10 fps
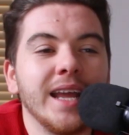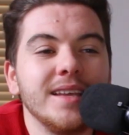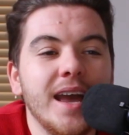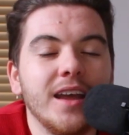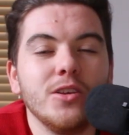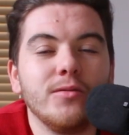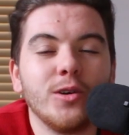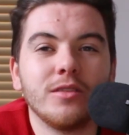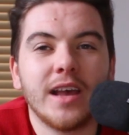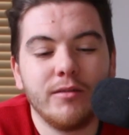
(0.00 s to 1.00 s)
I get you've
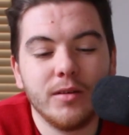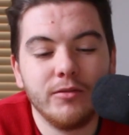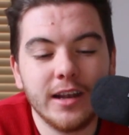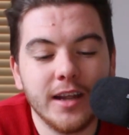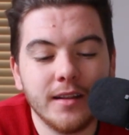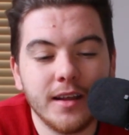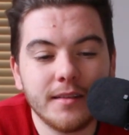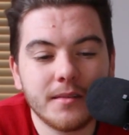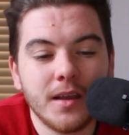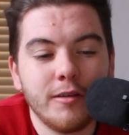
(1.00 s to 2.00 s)
got to have a villain
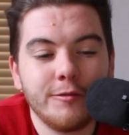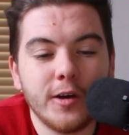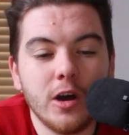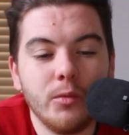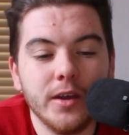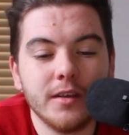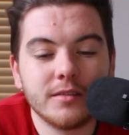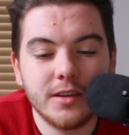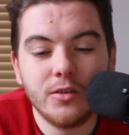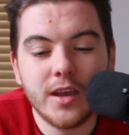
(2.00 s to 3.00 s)
that's far
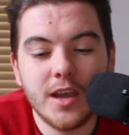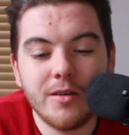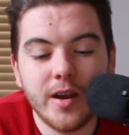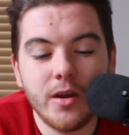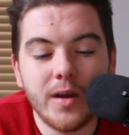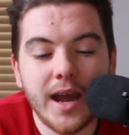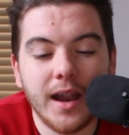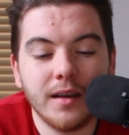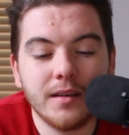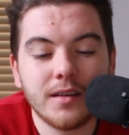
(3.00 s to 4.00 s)
worse than your hero,
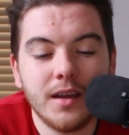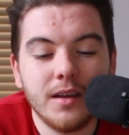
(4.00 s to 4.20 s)
and